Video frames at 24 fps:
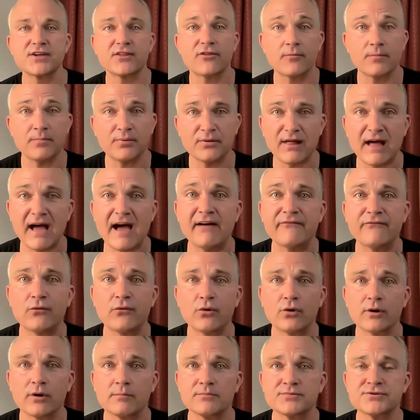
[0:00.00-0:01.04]
other
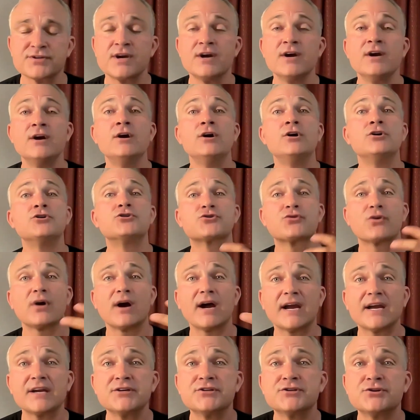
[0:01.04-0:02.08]
platforms
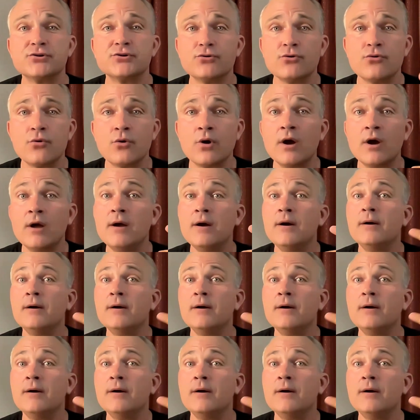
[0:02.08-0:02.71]
trying to,